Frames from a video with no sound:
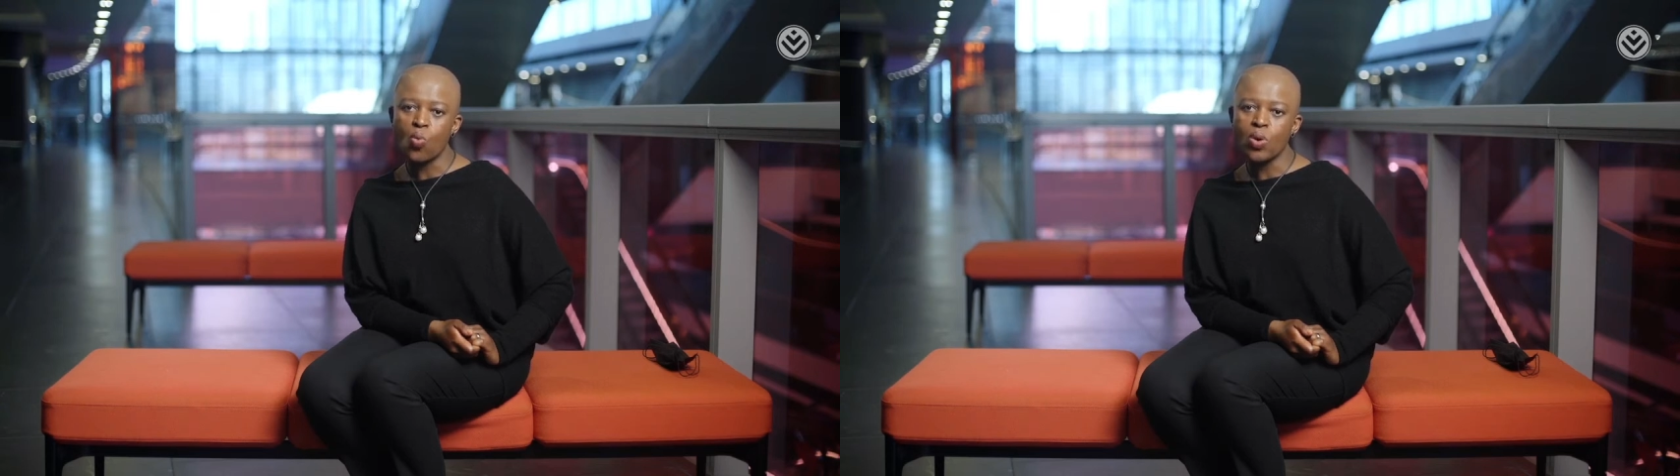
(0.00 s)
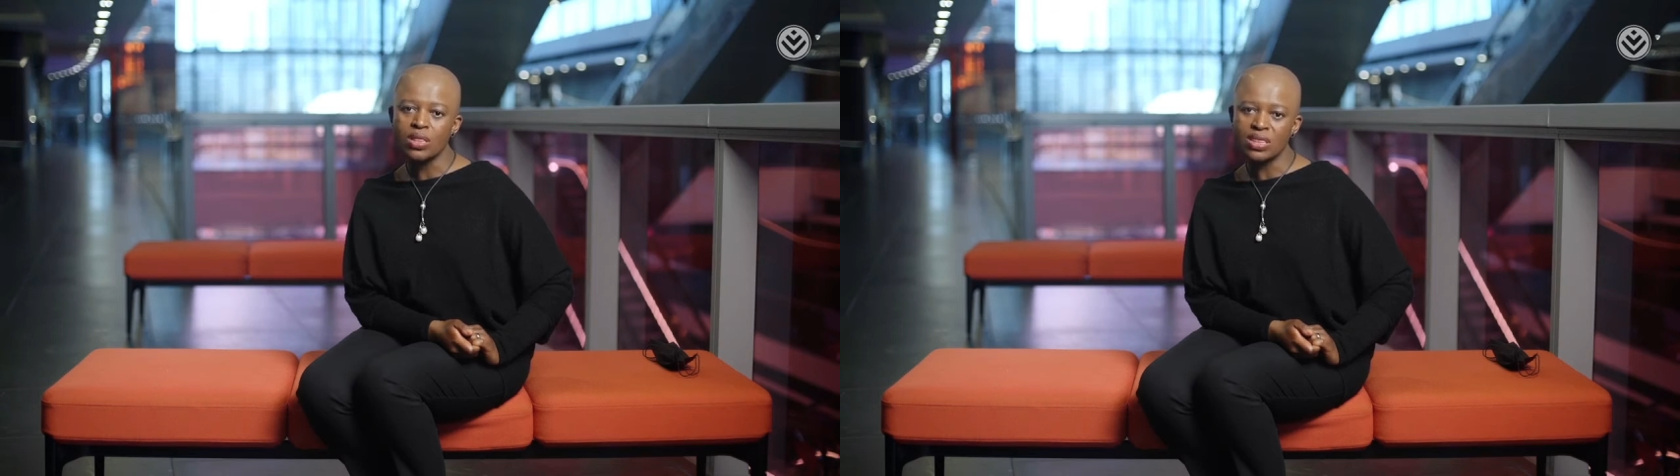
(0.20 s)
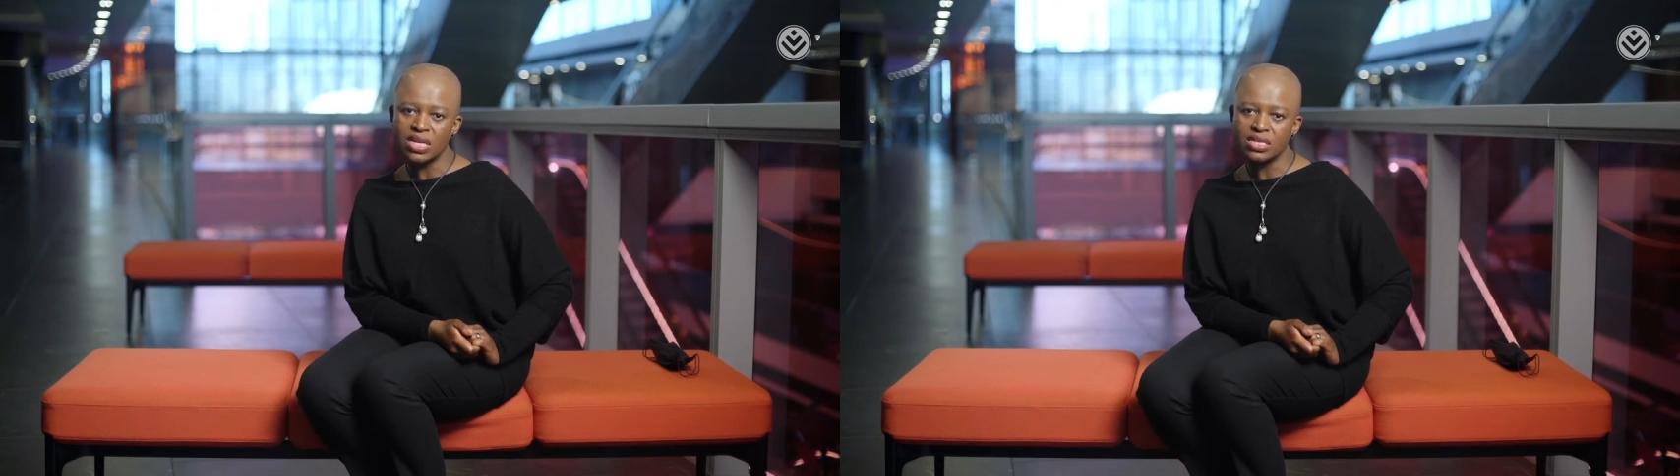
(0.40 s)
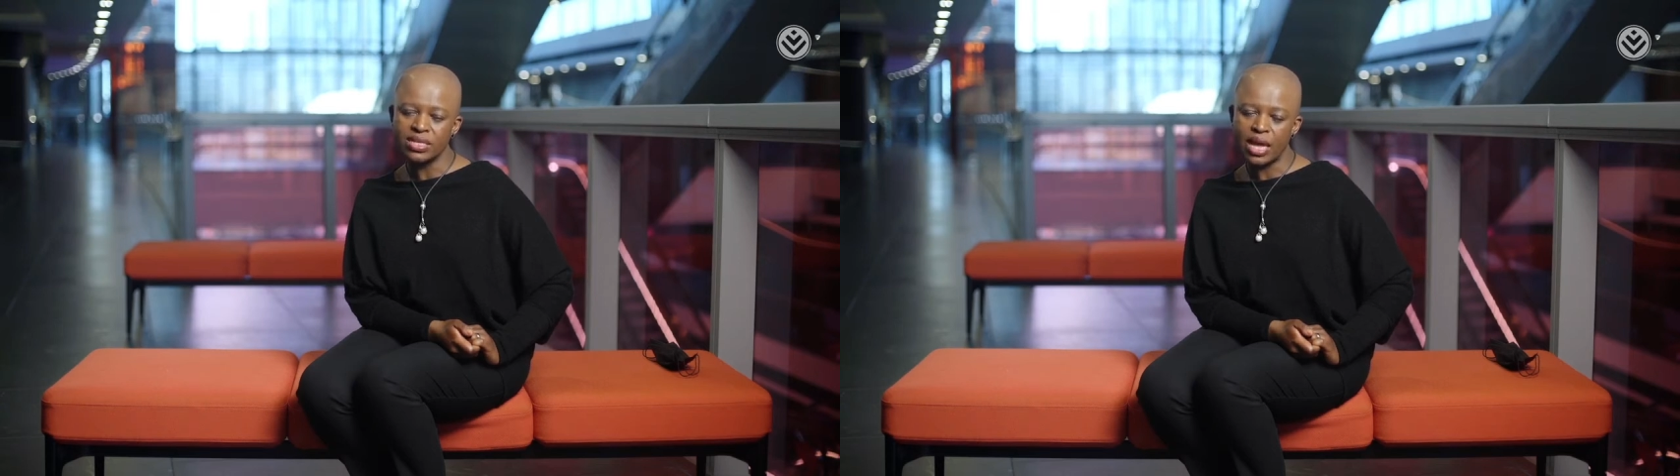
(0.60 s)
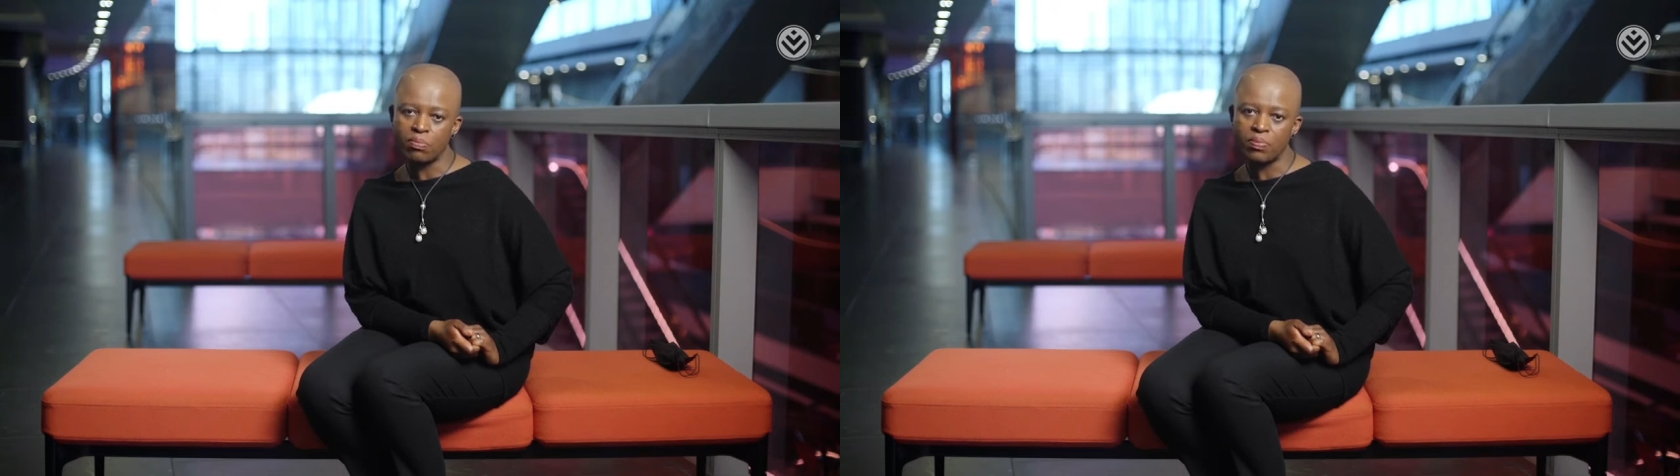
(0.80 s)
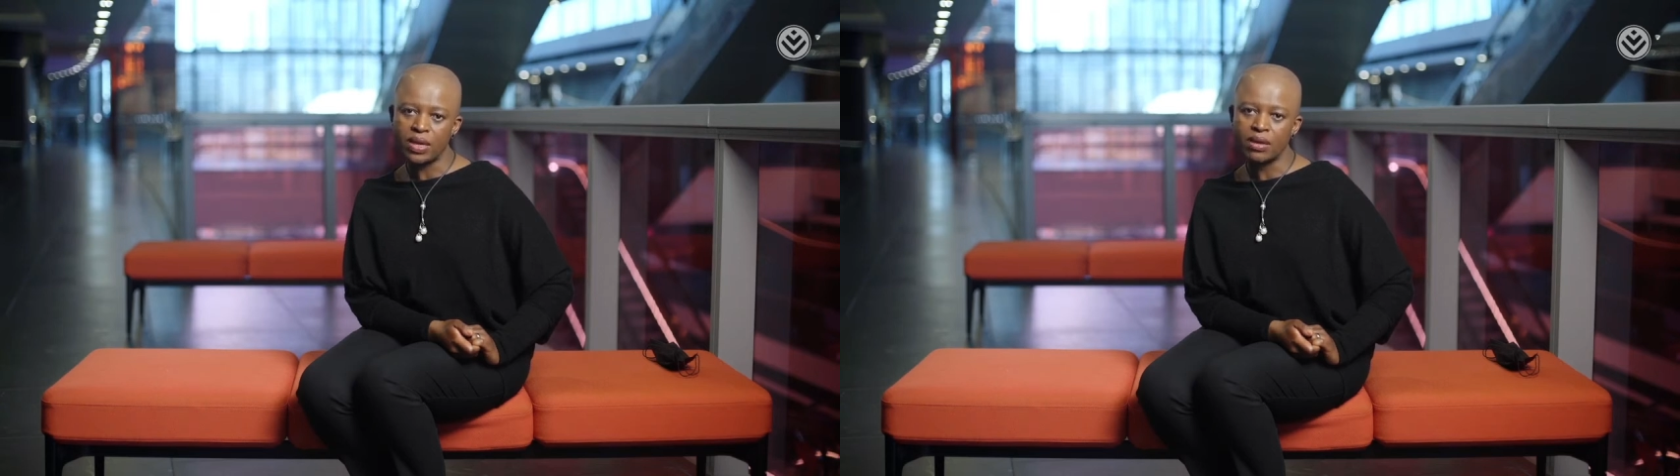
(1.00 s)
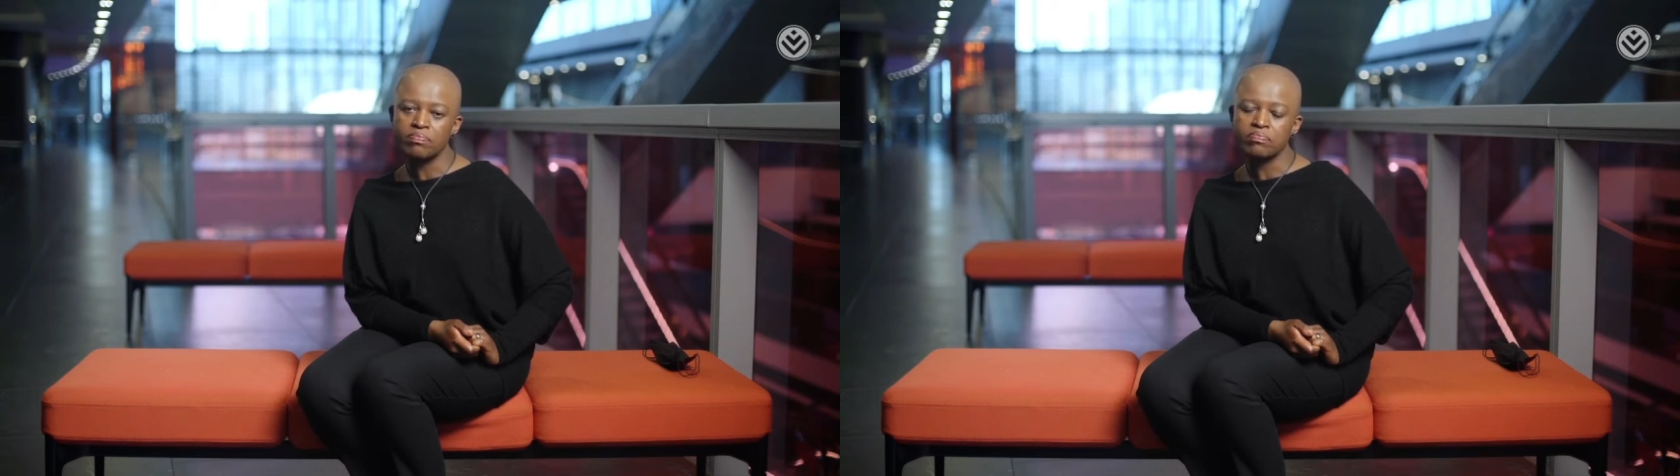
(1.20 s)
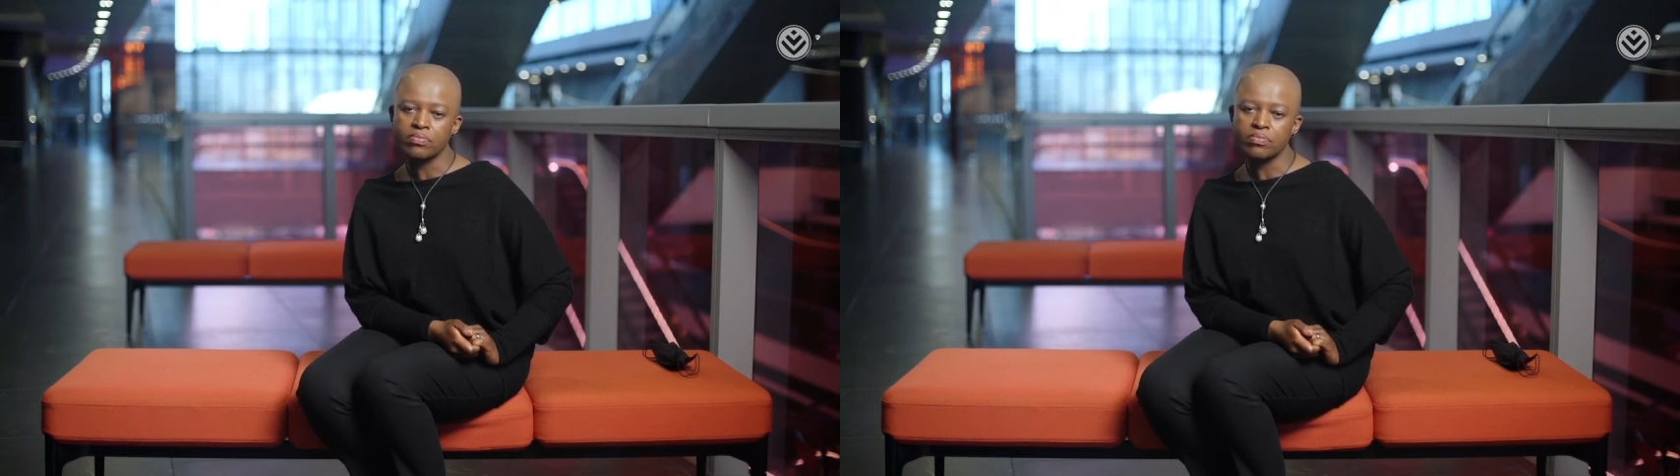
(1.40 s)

will these then be